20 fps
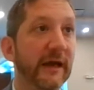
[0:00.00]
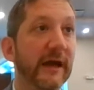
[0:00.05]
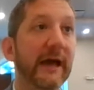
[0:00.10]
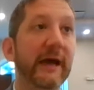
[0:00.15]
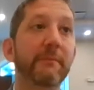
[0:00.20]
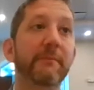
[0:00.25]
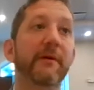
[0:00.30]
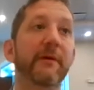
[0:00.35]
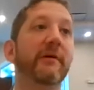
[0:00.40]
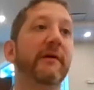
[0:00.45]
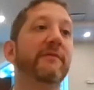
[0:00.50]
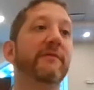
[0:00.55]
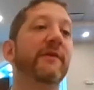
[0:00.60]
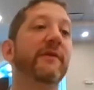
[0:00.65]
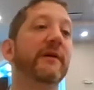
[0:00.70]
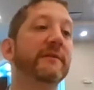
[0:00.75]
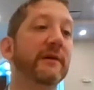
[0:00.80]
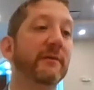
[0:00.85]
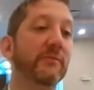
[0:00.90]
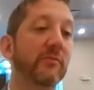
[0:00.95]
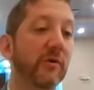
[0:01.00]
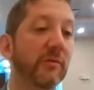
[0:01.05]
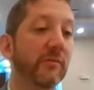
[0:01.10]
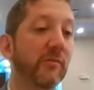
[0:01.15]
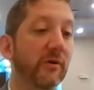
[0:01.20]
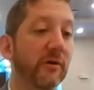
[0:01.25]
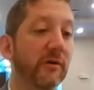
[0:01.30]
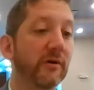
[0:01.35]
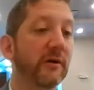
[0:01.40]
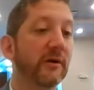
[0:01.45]
And by the way, I find out more and
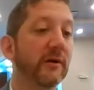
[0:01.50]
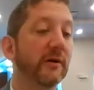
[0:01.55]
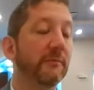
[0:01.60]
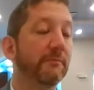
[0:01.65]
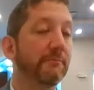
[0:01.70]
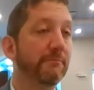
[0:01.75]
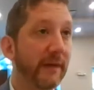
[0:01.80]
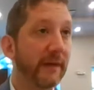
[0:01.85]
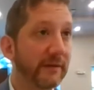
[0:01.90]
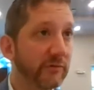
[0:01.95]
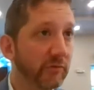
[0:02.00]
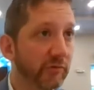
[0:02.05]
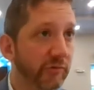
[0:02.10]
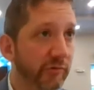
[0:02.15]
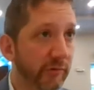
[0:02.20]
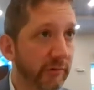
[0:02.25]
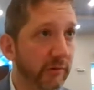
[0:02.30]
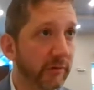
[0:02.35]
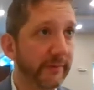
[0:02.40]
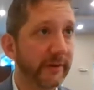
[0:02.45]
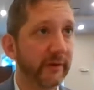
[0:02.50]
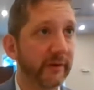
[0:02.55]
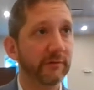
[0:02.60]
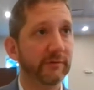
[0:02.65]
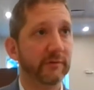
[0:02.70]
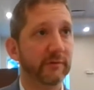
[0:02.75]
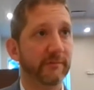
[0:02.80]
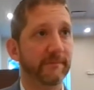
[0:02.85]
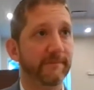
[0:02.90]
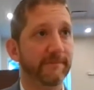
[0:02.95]
more, men do Shirut Lumi
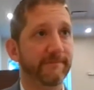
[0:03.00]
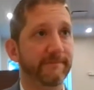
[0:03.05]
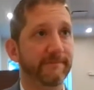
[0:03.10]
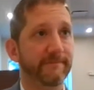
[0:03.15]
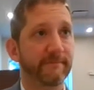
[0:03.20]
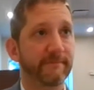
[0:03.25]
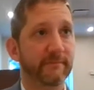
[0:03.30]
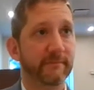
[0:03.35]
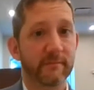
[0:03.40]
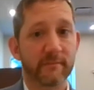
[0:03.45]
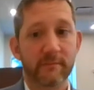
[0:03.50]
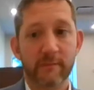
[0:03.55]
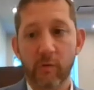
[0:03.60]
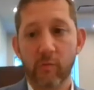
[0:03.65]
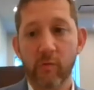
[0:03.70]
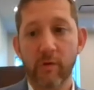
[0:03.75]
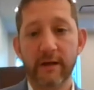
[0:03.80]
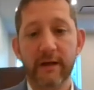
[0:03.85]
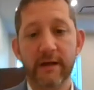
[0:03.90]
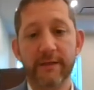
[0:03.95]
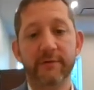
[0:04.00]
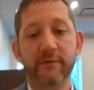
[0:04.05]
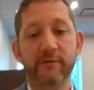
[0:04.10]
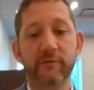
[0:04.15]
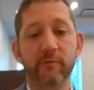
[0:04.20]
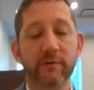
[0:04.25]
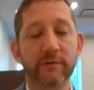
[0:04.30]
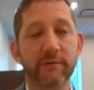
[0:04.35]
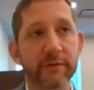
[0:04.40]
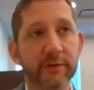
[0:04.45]
also. Why not? There's
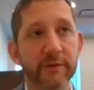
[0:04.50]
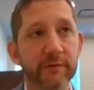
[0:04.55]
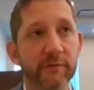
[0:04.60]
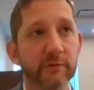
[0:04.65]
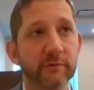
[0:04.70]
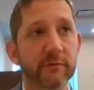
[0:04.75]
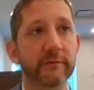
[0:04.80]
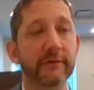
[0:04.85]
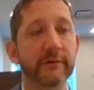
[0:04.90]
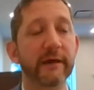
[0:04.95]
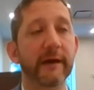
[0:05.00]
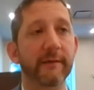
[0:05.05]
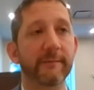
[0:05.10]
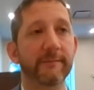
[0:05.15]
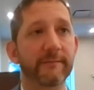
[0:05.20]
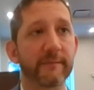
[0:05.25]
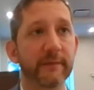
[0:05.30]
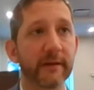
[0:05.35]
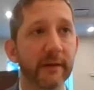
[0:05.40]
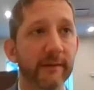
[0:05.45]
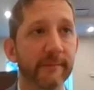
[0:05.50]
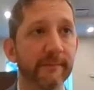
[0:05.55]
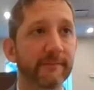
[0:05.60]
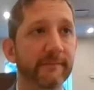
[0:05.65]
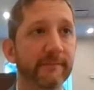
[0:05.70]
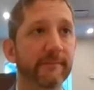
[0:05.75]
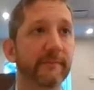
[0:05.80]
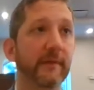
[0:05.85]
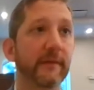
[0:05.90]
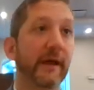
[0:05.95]
wonderful things you can do. Yeah.
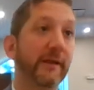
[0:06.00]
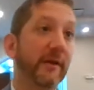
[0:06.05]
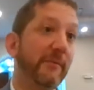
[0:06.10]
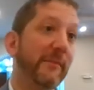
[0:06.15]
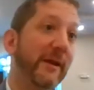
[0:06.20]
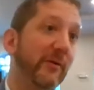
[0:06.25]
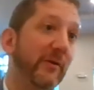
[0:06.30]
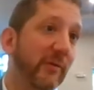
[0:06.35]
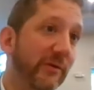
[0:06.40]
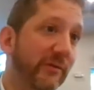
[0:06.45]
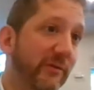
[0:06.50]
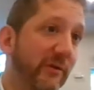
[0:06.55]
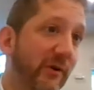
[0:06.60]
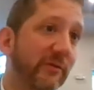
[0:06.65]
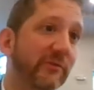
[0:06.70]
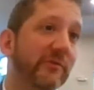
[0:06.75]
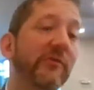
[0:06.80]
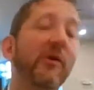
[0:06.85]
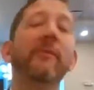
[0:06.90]
And there are men who wear skirts.